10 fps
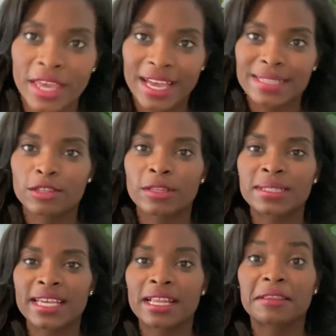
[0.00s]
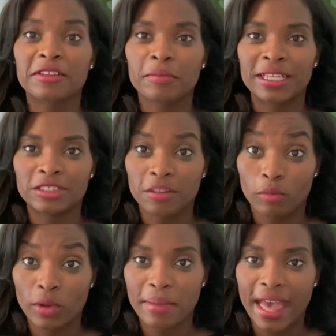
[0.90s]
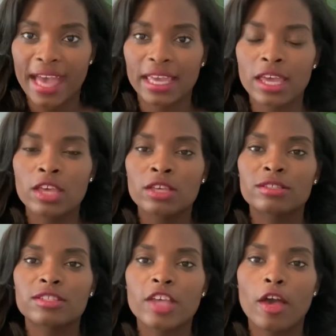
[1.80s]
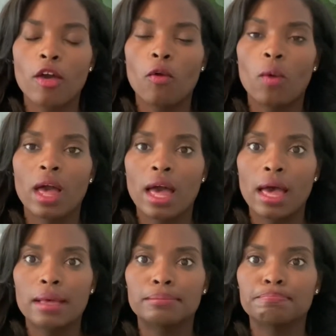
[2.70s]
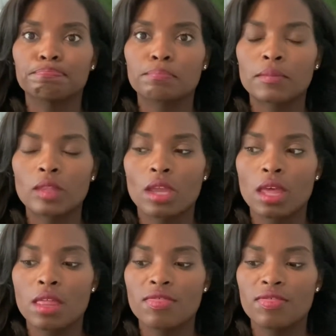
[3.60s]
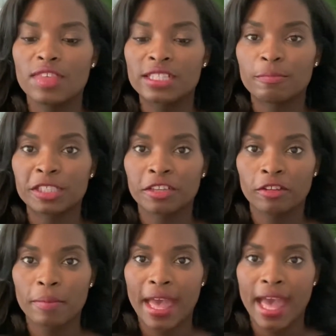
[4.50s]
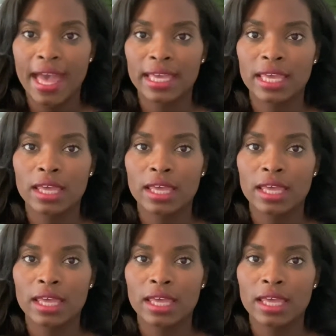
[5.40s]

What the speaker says: guys, so let's get a little bit into the boy bag. So this particular bag